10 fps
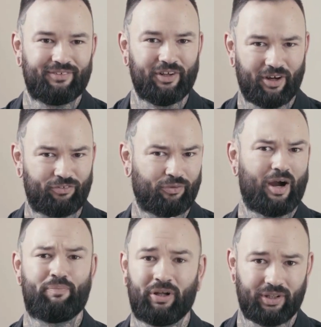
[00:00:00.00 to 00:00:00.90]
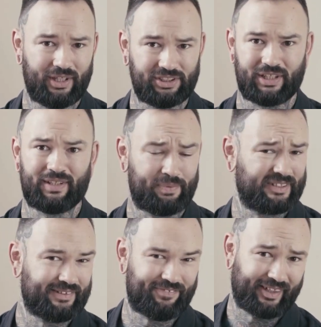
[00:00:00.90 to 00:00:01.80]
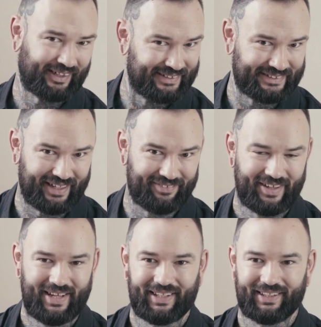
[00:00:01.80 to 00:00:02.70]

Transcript: you know, throughout Polynesia and the Pacific and stuff.